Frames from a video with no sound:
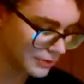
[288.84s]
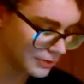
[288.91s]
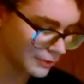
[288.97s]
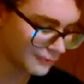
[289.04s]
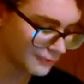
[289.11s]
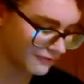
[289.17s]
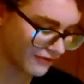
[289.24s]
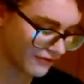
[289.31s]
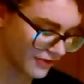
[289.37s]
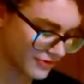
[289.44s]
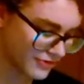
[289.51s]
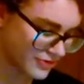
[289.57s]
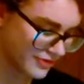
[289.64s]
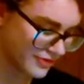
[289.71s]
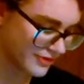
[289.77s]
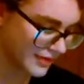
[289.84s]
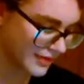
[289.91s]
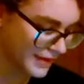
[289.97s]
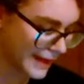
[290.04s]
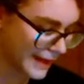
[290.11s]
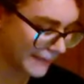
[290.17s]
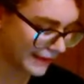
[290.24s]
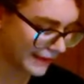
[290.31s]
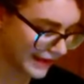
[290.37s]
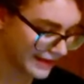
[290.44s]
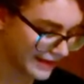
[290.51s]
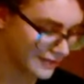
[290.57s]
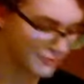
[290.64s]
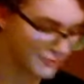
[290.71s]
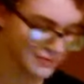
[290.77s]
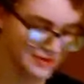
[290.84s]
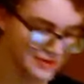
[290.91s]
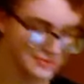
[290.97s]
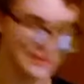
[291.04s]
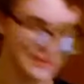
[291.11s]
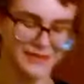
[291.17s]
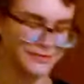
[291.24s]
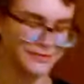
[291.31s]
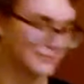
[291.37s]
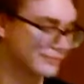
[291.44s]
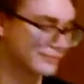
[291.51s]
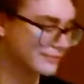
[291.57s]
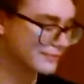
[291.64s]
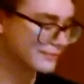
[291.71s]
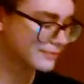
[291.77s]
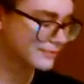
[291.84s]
immune function. By increasing